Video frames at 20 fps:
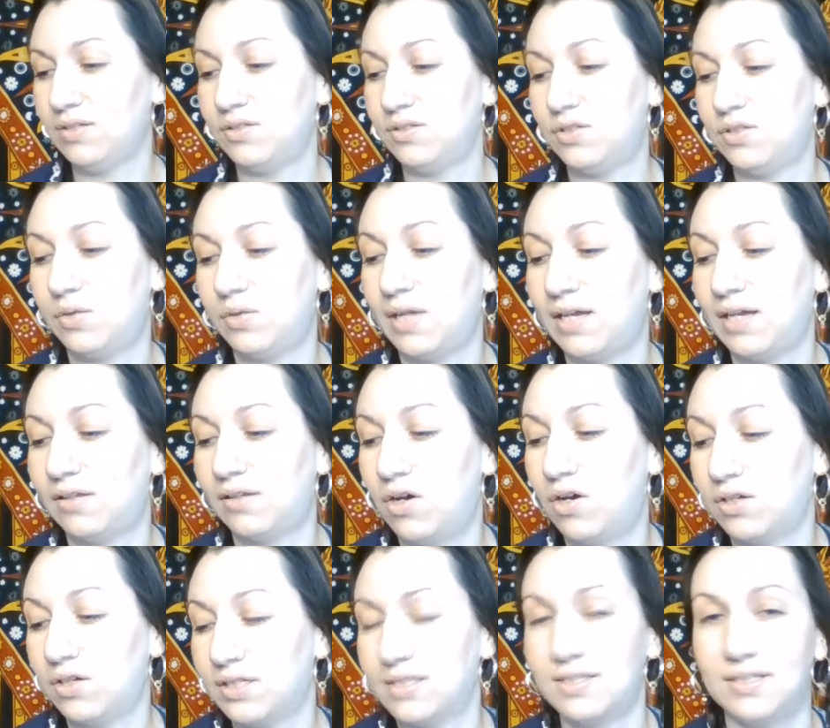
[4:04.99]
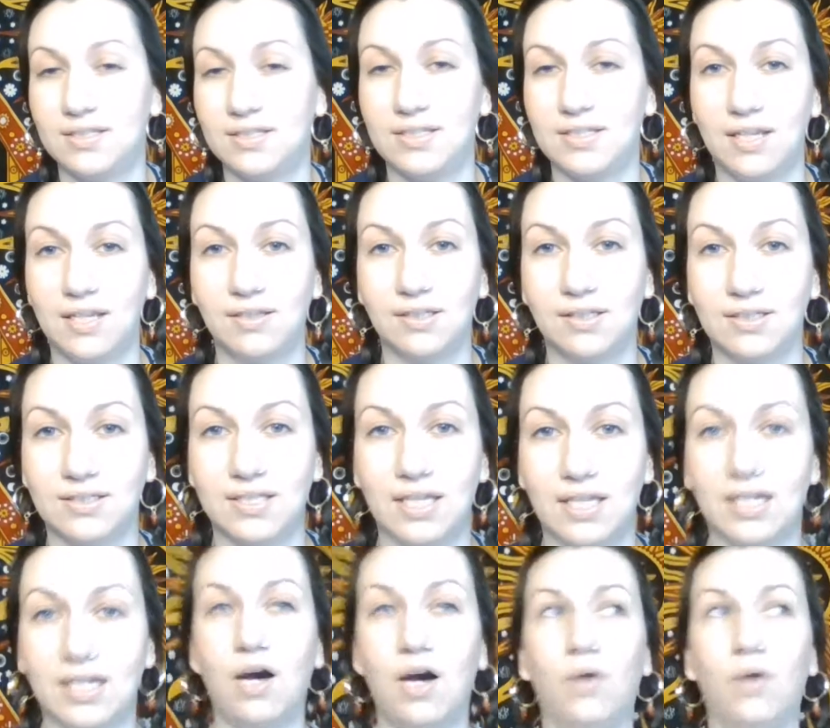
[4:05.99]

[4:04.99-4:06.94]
like long distance healings. Like